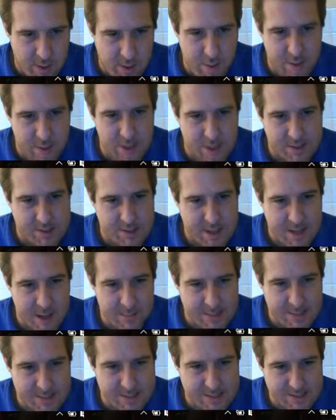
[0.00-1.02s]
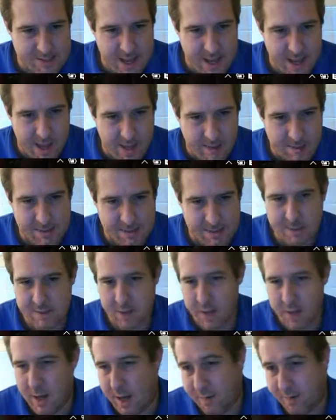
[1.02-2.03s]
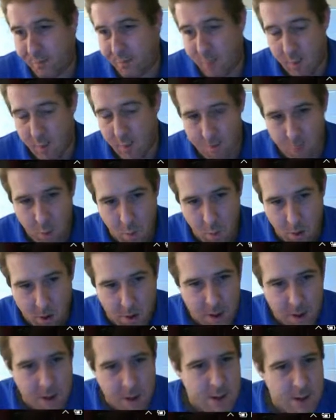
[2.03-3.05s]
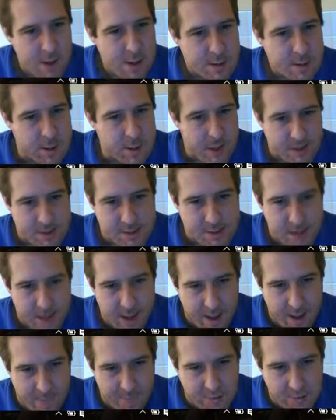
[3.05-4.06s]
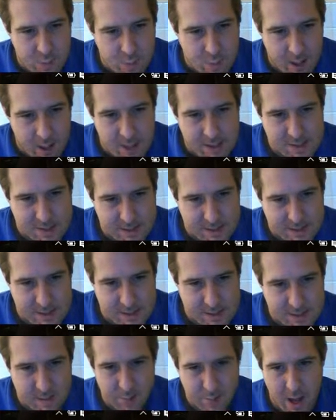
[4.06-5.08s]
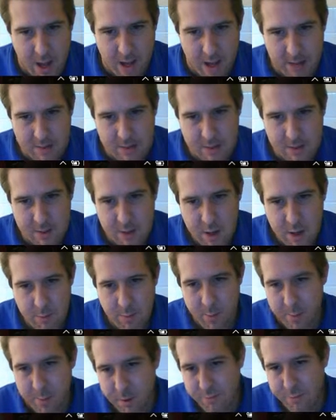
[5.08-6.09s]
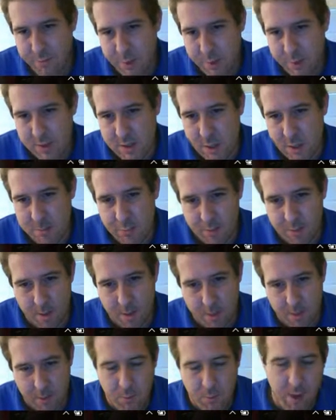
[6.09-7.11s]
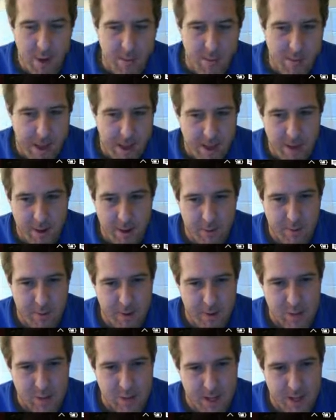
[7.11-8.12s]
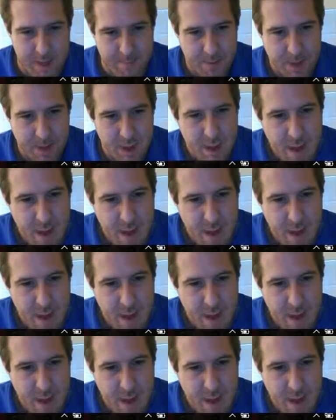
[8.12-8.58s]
we know that step 6 is going to have 4 more, so that's going to have 26 blocks. Remember to focus on perimeter. Well, I already mentioned that.